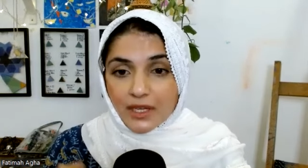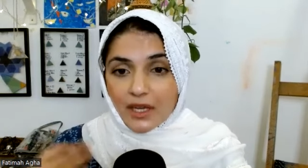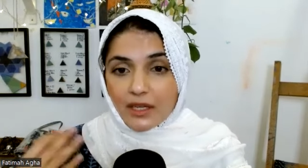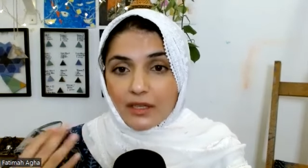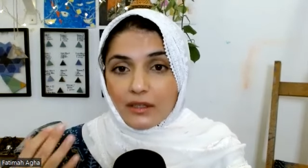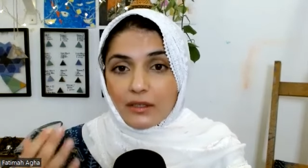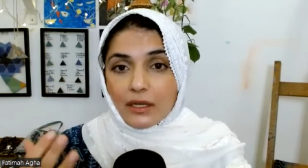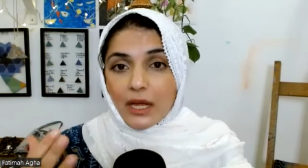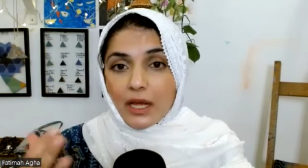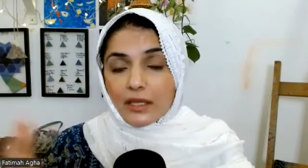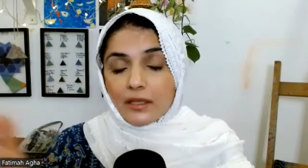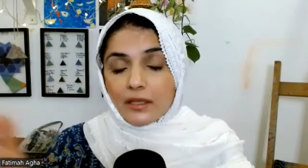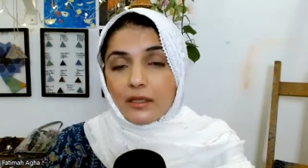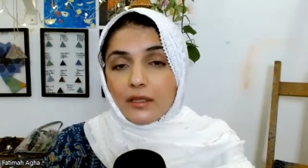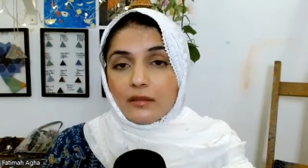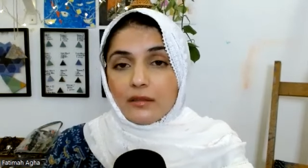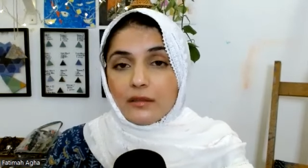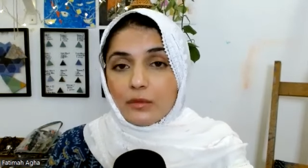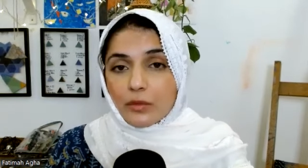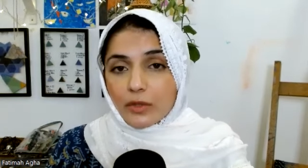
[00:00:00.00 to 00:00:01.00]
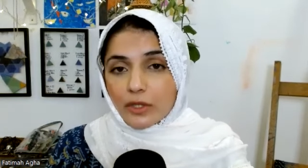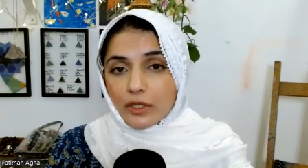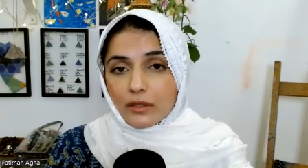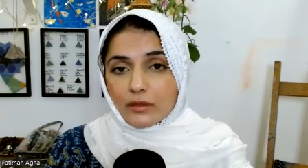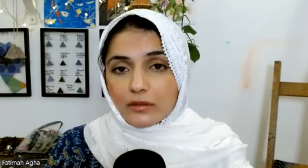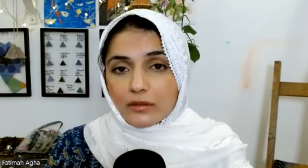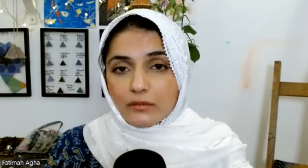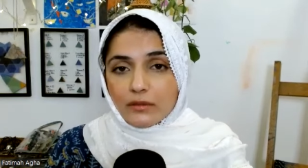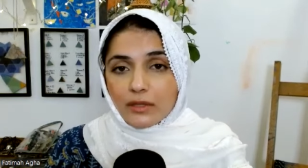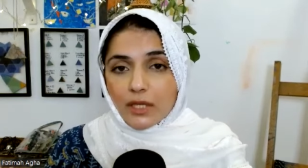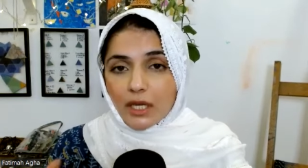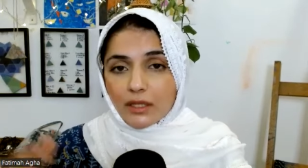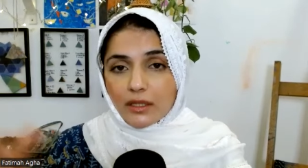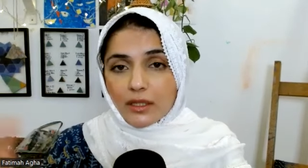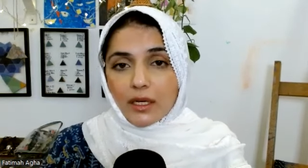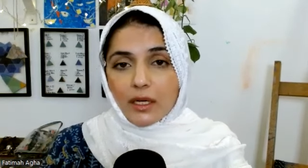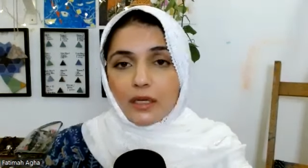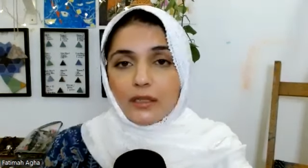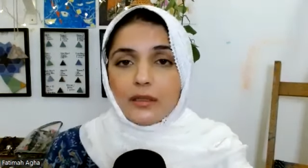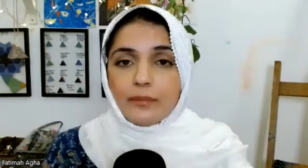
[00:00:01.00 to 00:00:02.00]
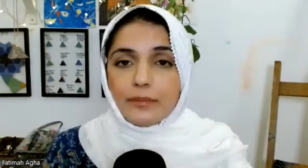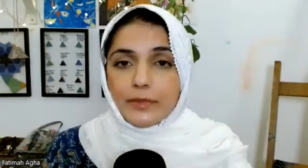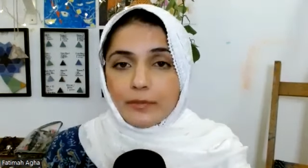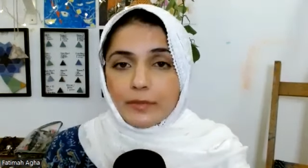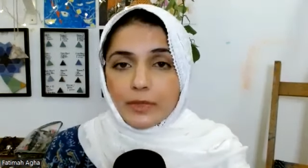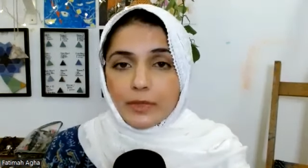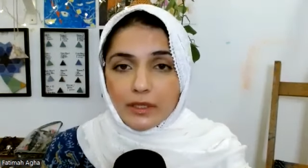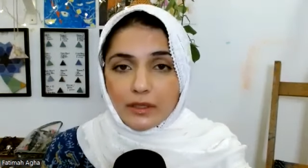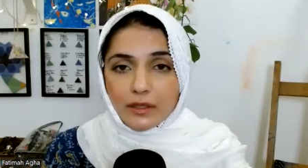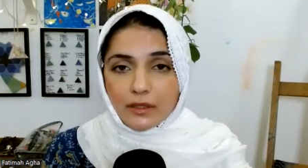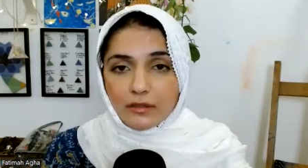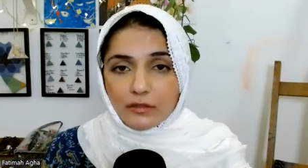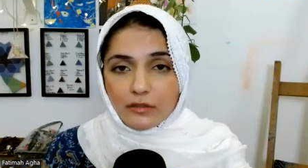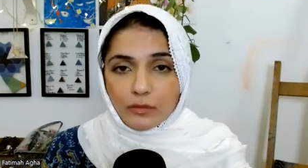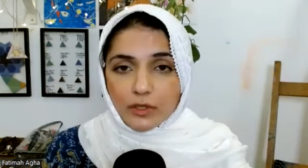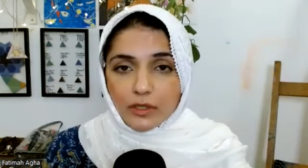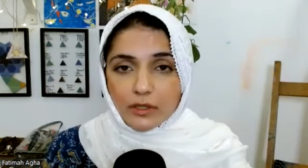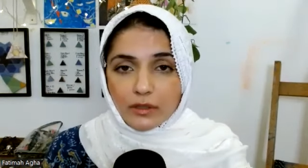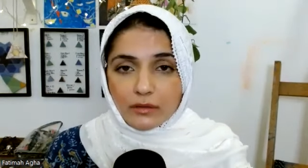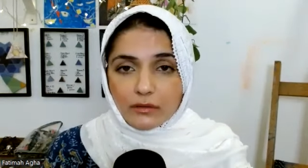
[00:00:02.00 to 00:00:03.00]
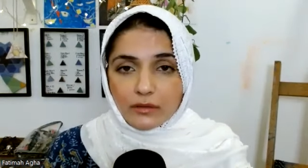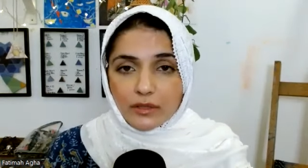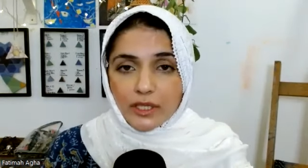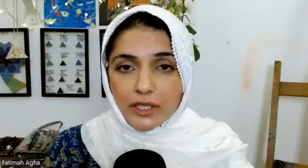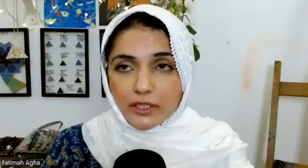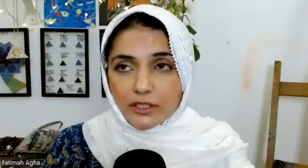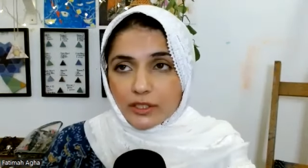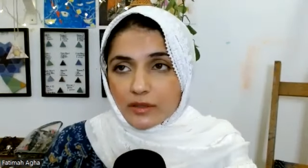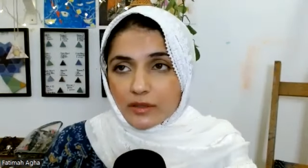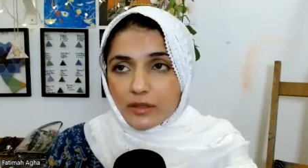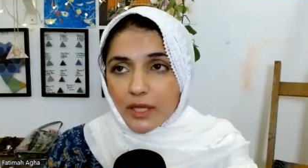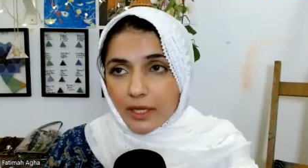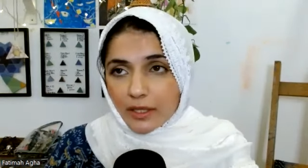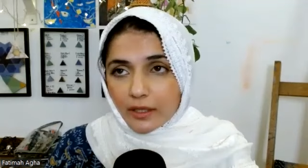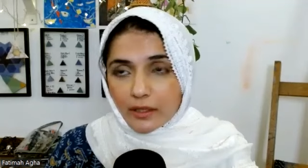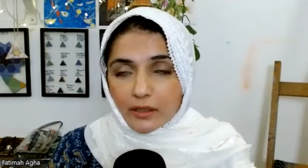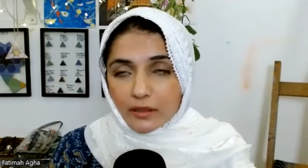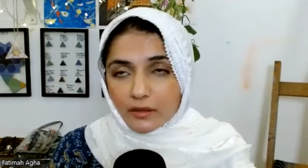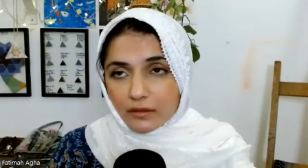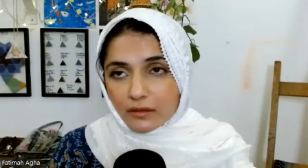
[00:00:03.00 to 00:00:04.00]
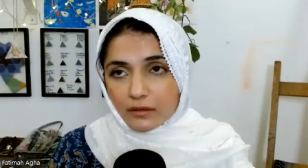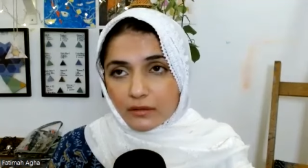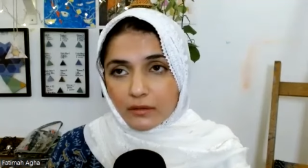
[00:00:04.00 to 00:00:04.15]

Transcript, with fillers: and neither is the world. Neither are the people in this world. They're just like us.